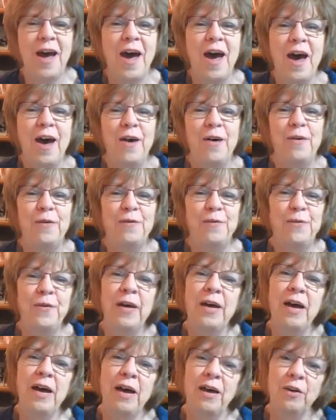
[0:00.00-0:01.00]
of
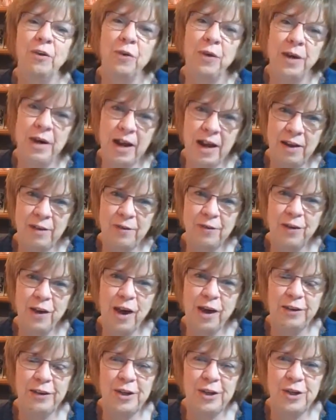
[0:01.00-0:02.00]
Creative
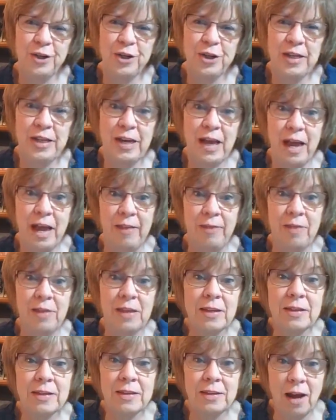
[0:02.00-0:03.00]
Cognition, and
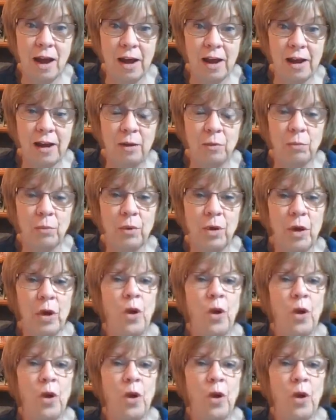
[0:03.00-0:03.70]
this time